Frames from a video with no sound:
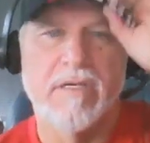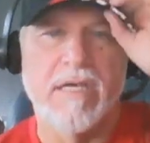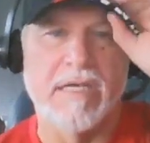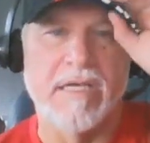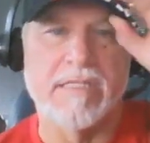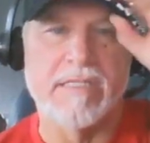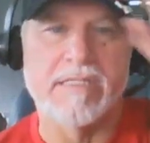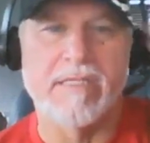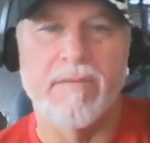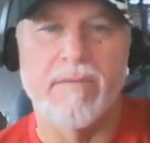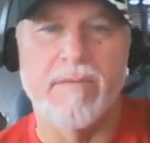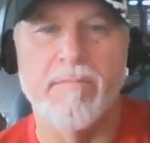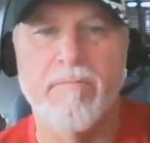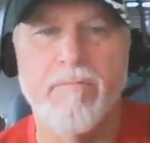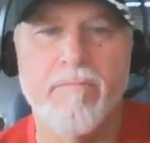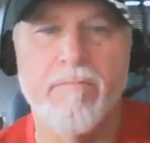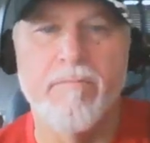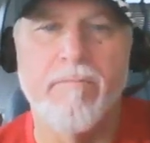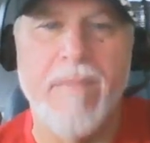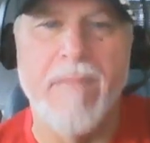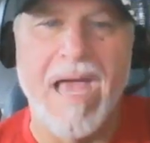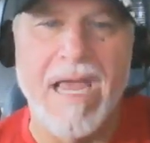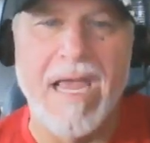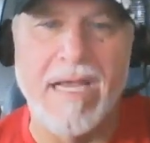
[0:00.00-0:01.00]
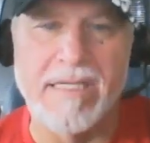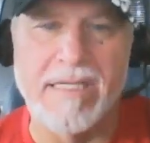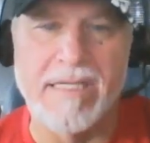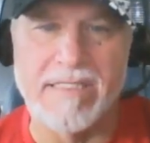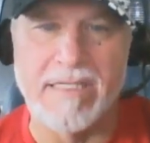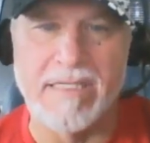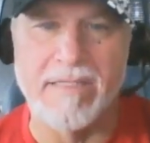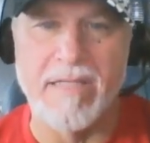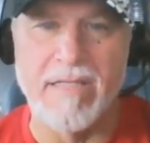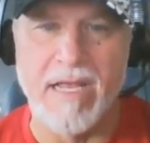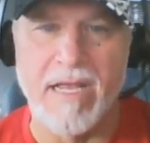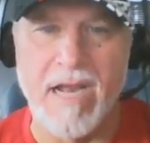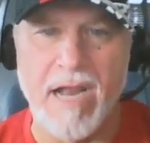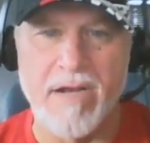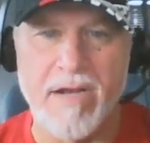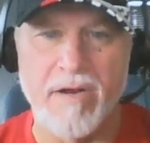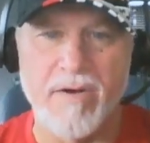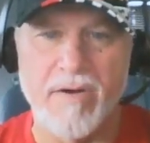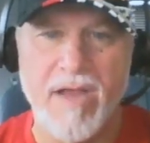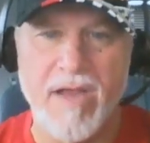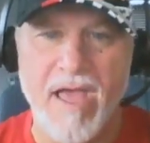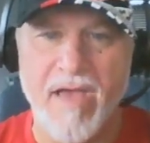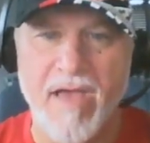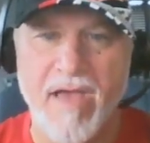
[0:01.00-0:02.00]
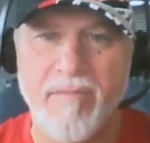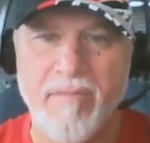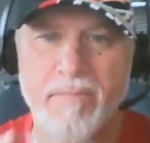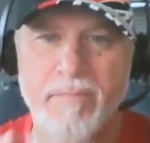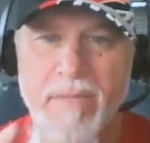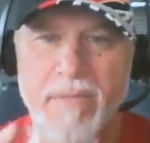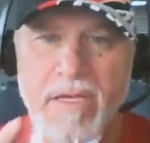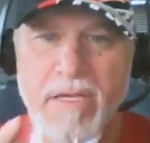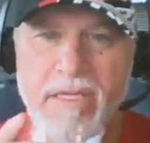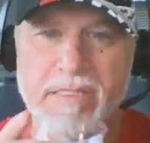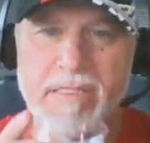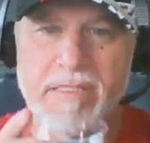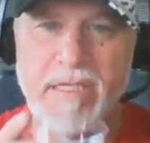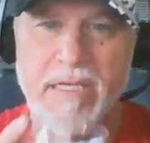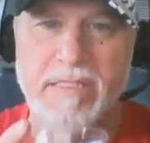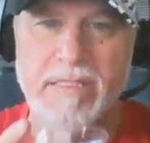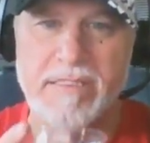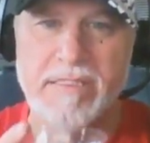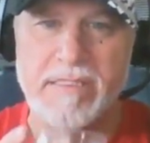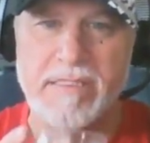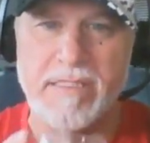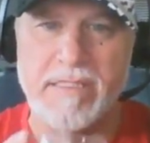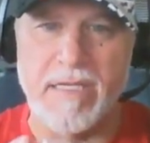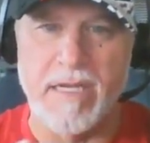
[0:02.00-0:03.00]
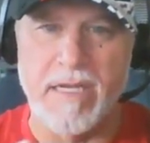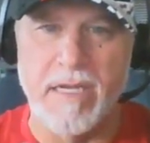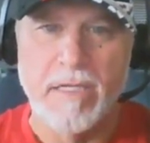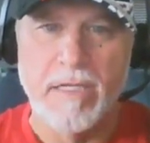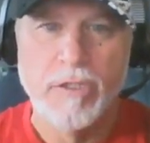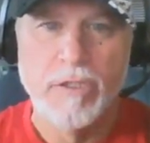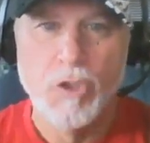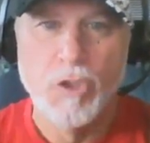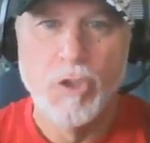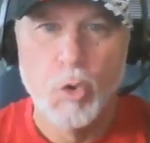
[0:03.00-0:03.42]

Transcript: It's amazing that I don't have PTSD.